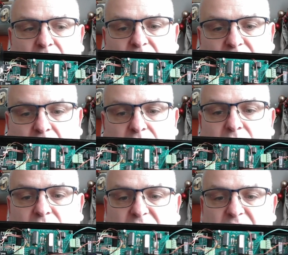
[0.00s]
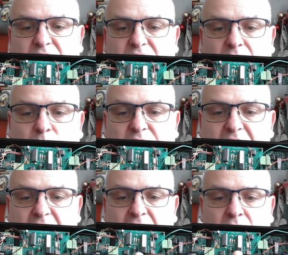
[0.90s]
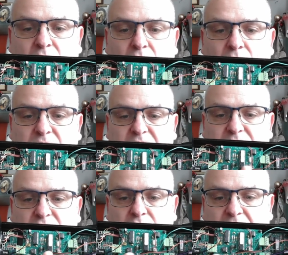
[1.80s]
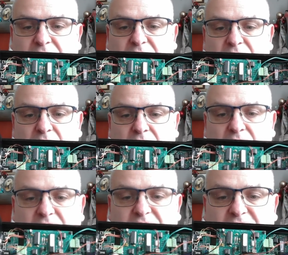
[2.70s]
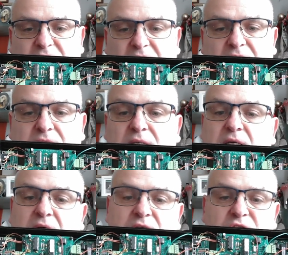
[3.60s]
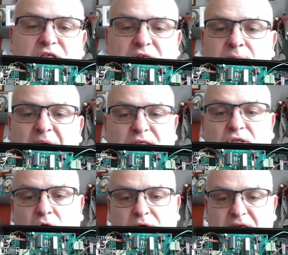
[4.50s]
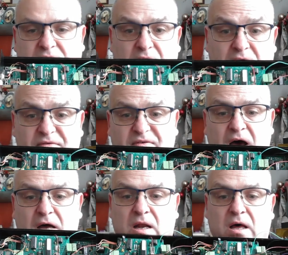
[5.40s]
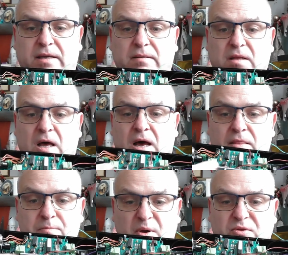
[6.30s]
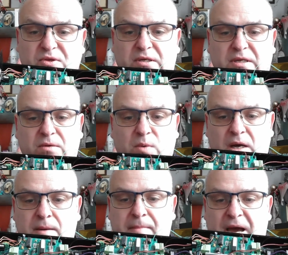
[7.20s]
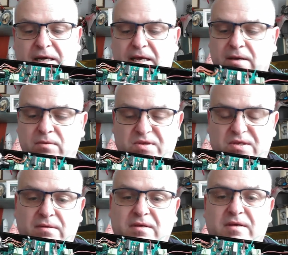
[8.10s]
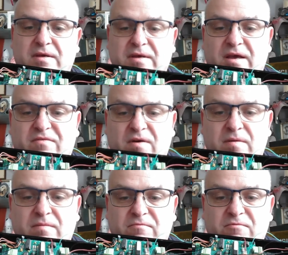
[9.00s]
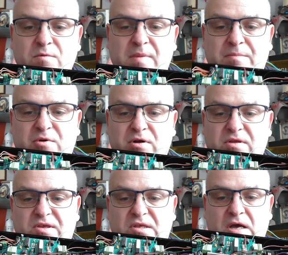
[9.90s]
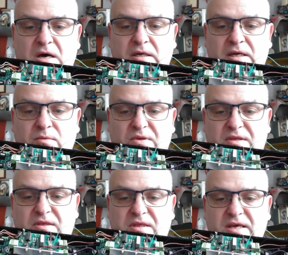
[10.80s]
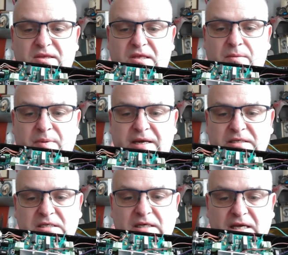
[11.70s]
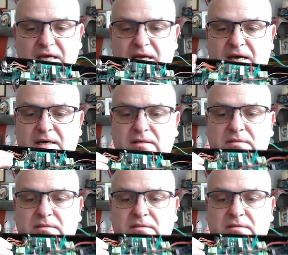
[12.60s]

So you do the testing without all the integrated circuits fitted, just to make sure it doesn't go fut like the booster did when I made it. It was, if I remember at the start, it was this capacitor here,